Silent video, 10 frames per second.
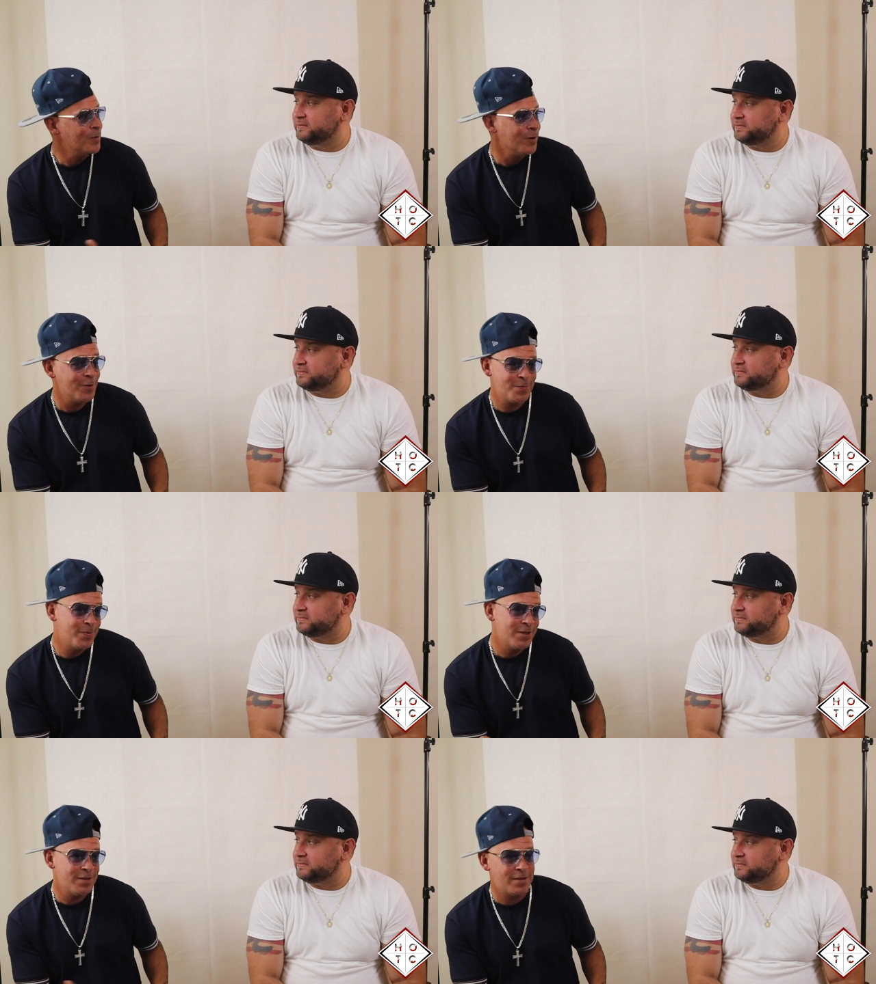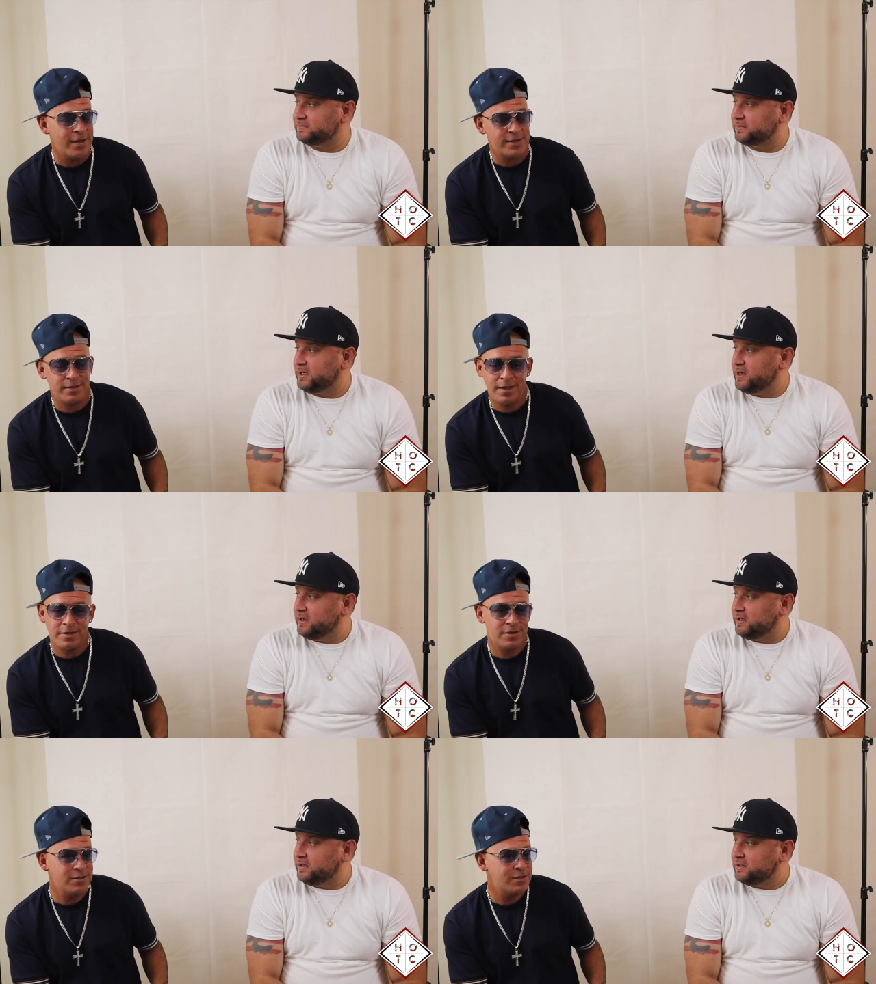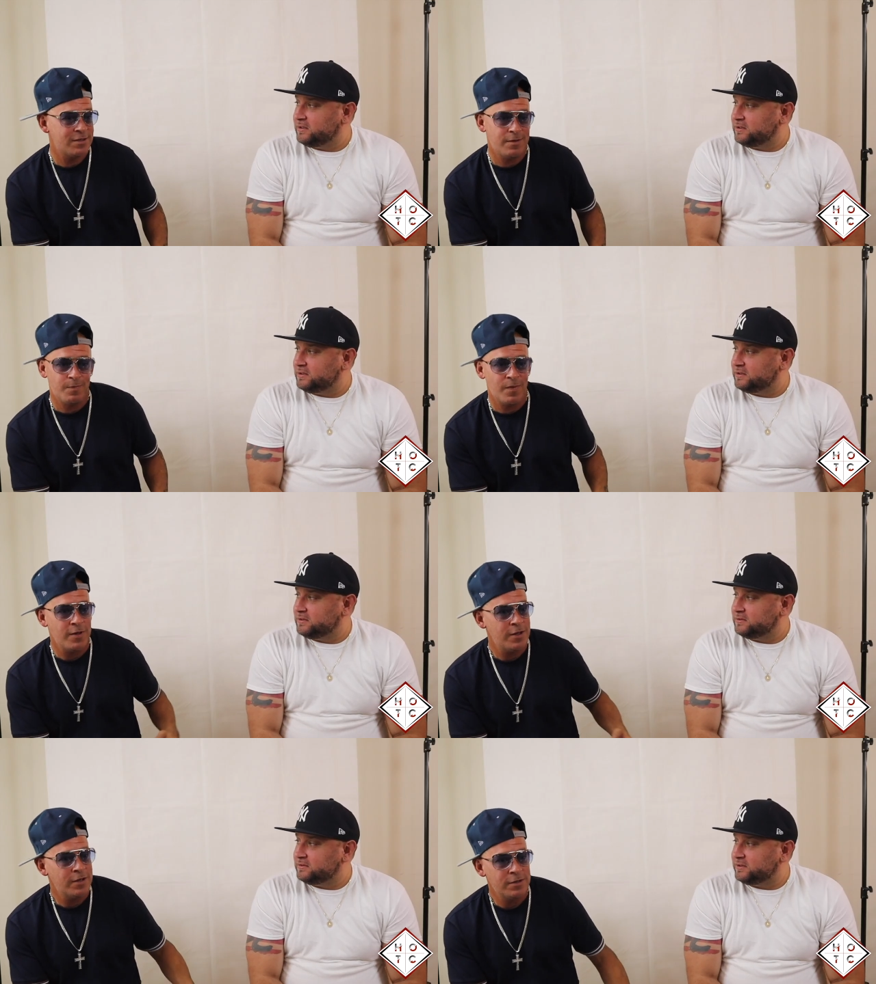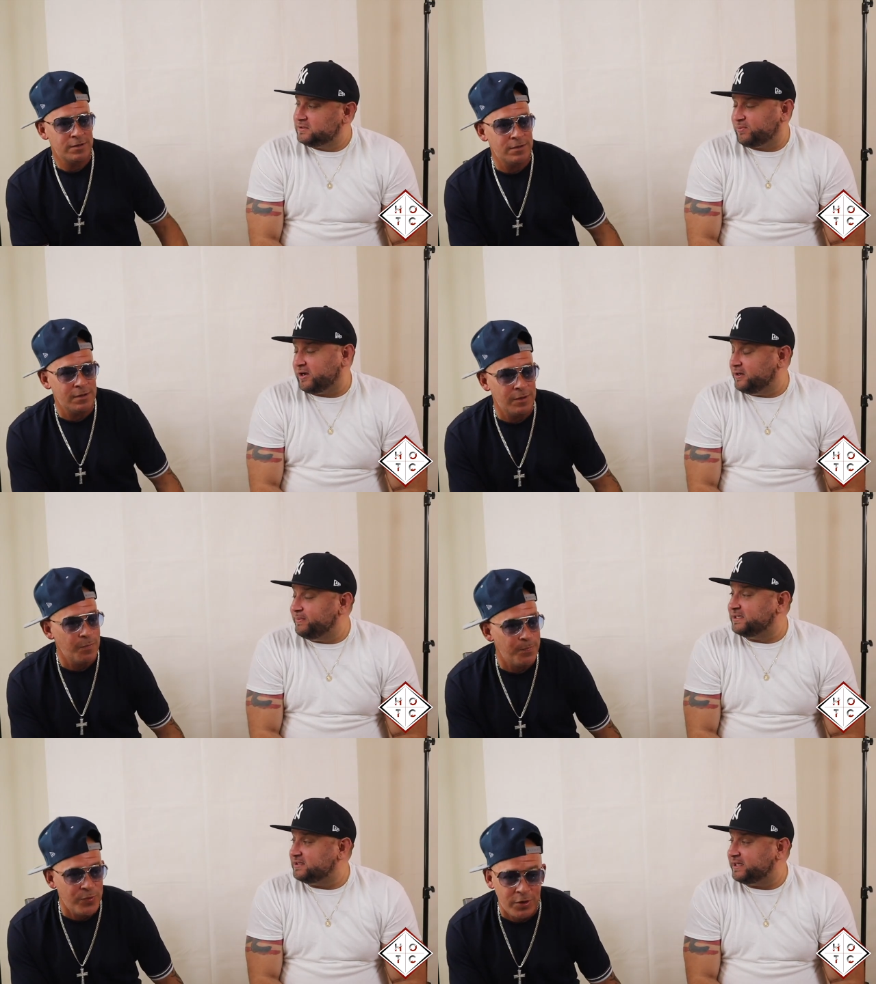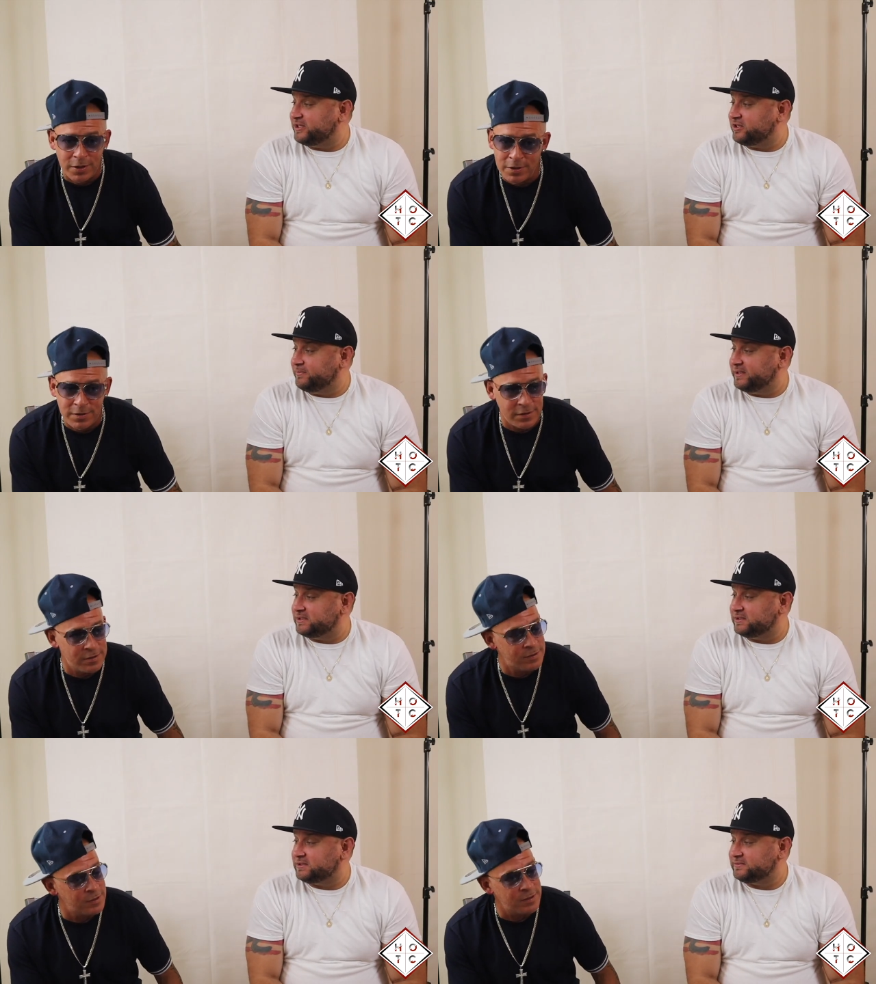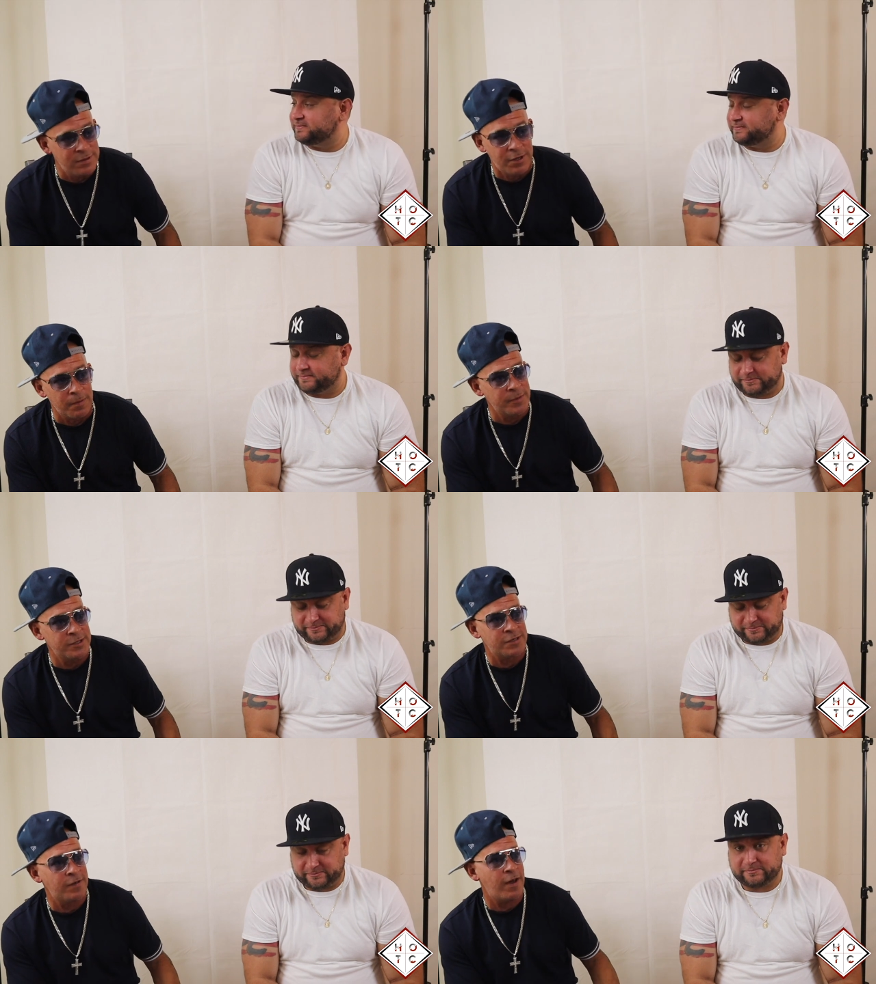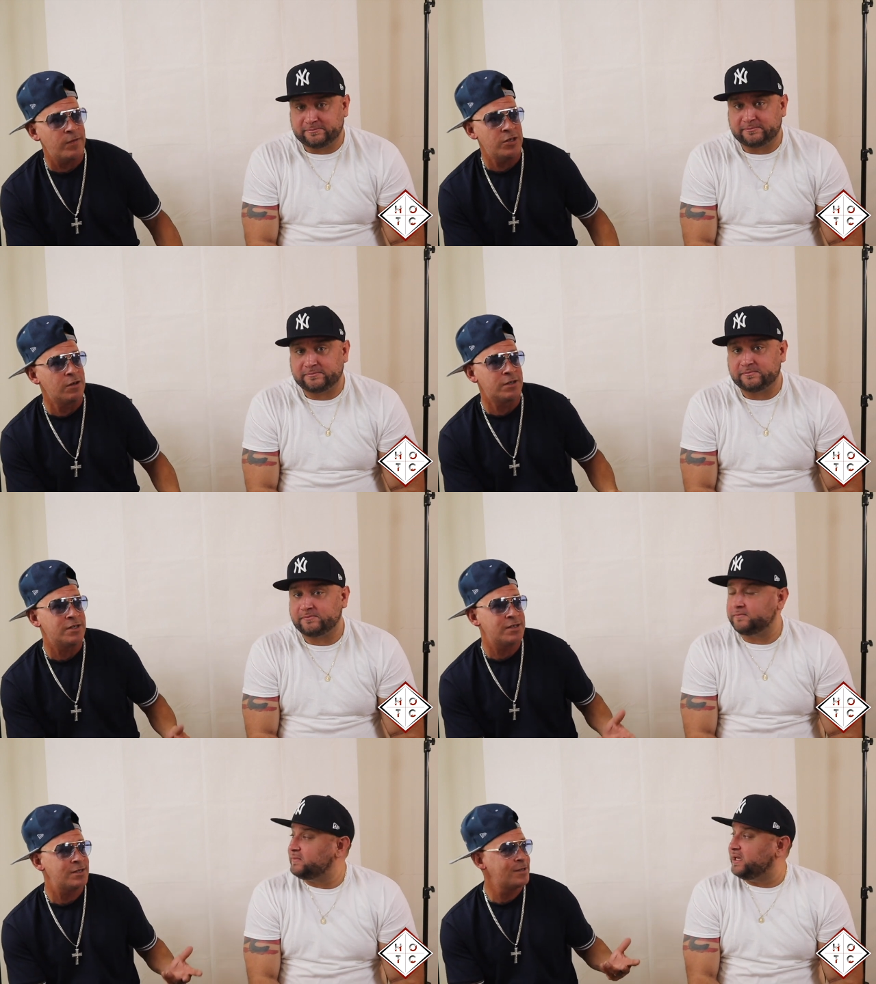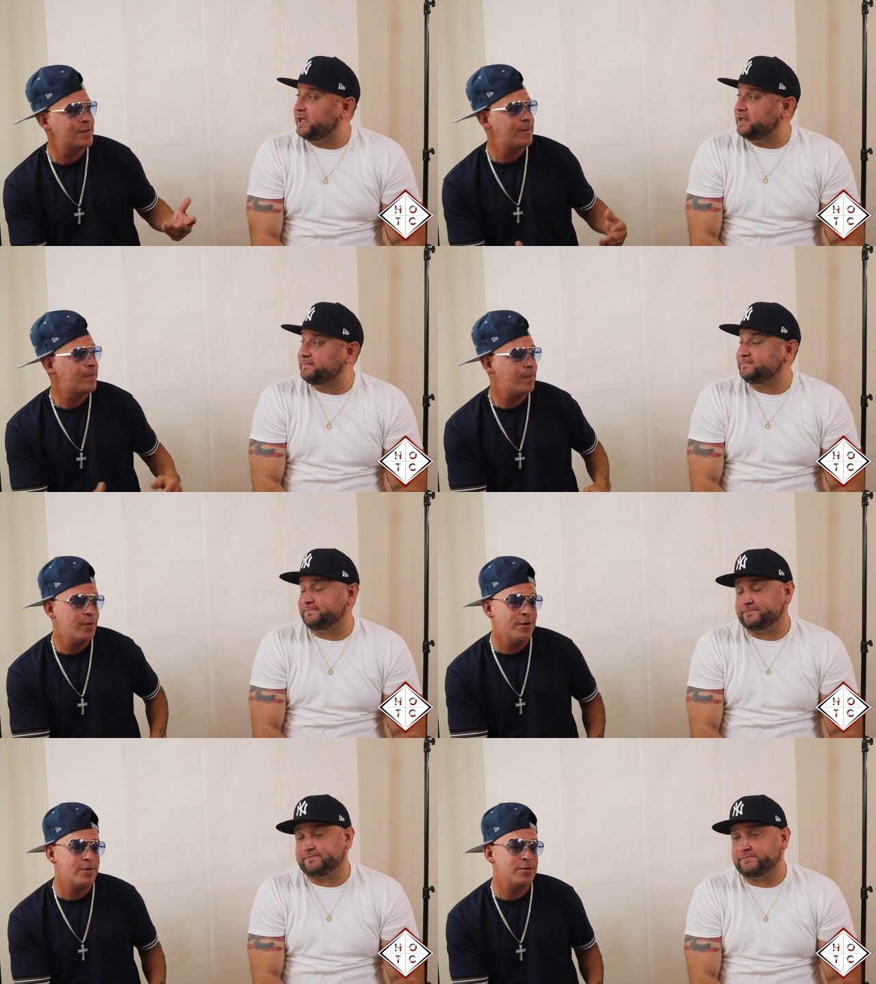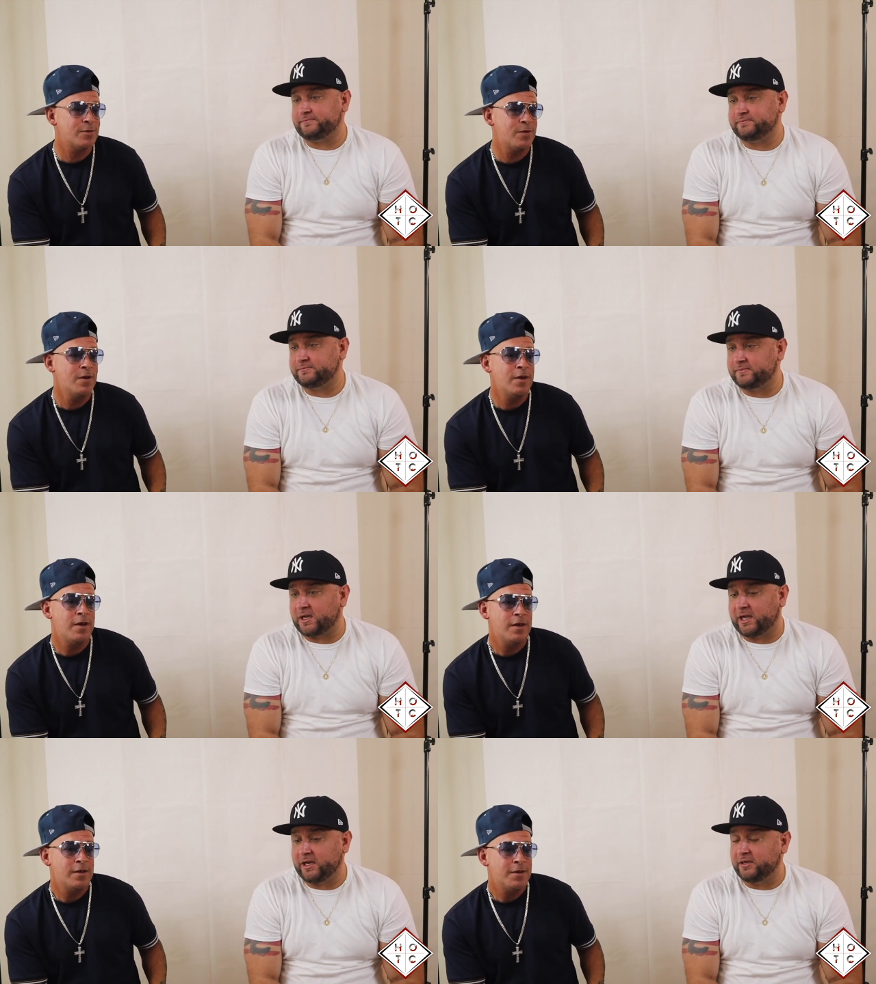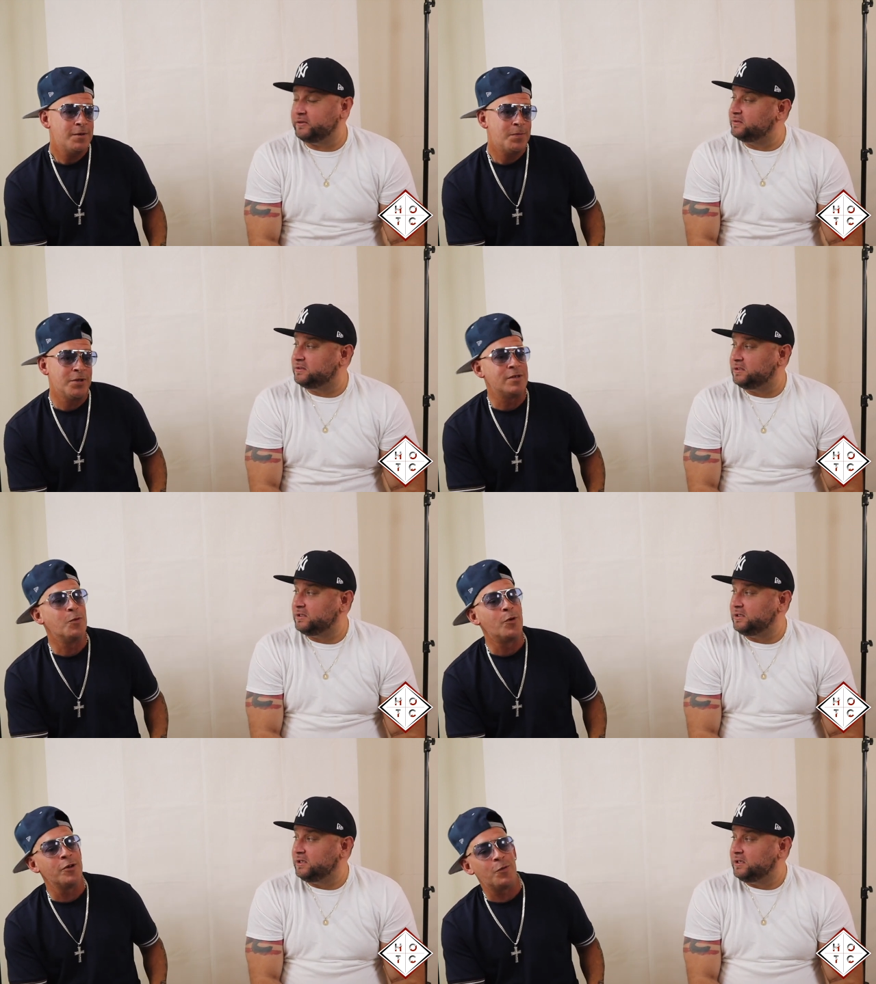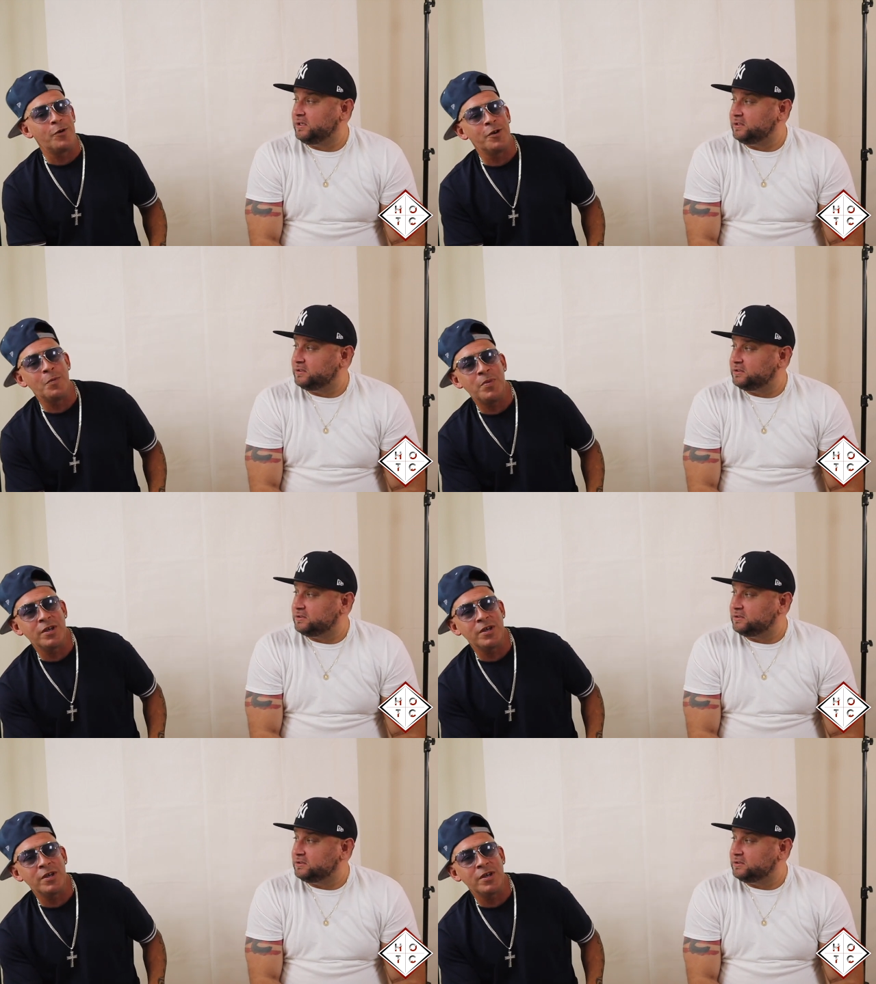Speaker 1: you know, but that's that's just.
Speaker 2: It's part of the
Speaker 1: business, the, nature of the, the business. The dumbness of having youngness. Yeah. You know, so. No, I hear you. But the, one of one of the